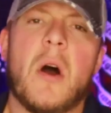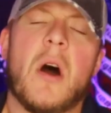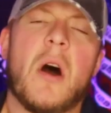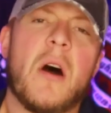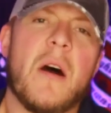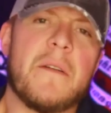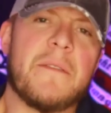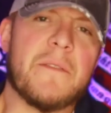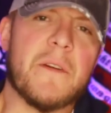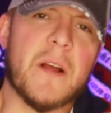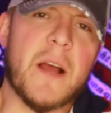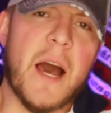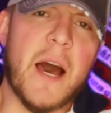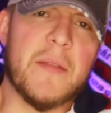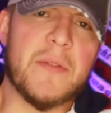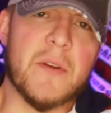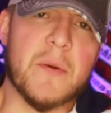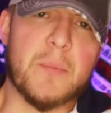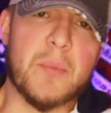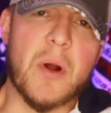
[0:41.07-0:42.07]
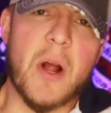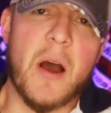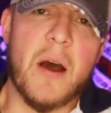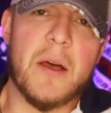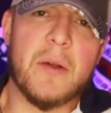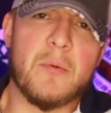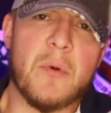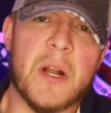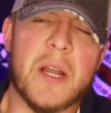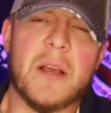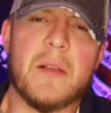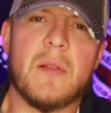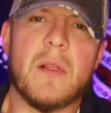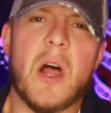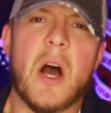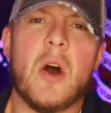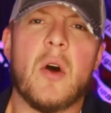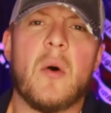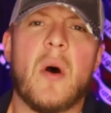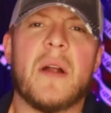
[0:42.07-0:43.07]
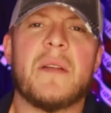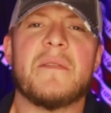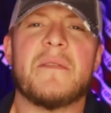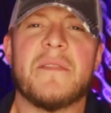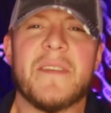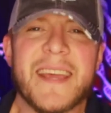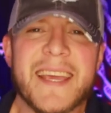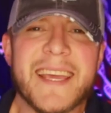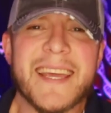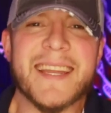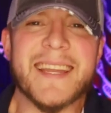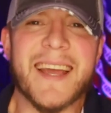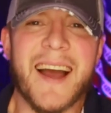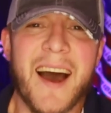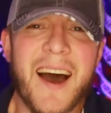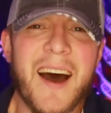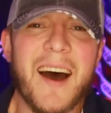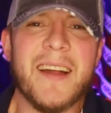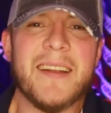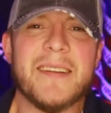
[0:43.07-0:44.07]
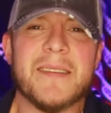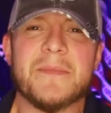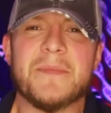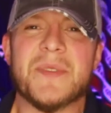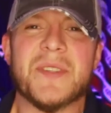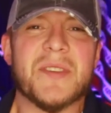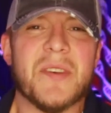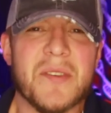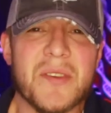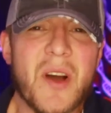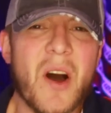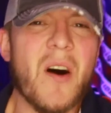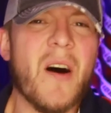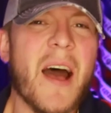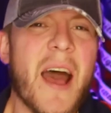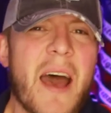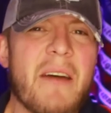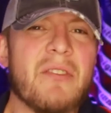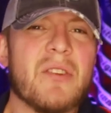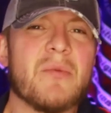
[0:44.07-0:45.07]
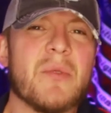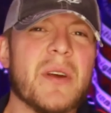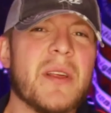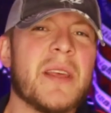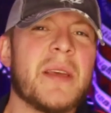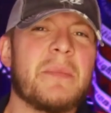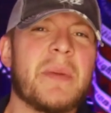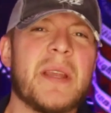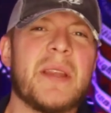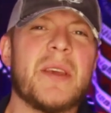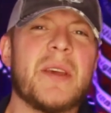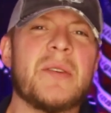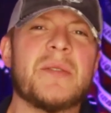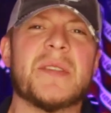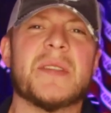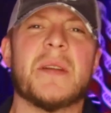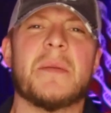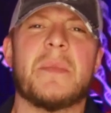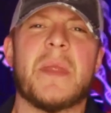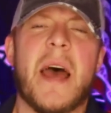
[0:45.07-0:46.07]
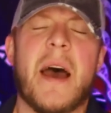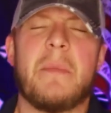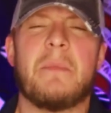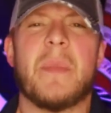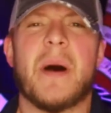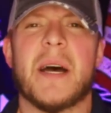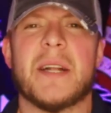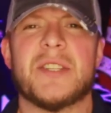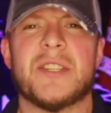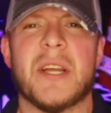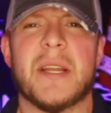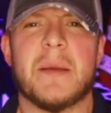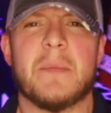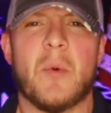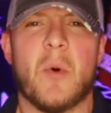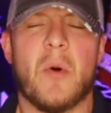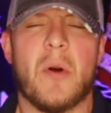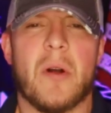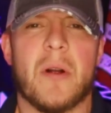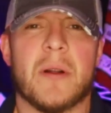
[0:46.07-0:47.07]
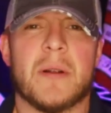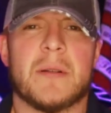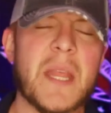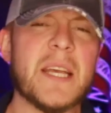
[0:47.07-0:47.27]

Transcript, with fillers: Oh, I forgot they're probably running low on vegan condoms, so y'all haven't really been using them that much anymore.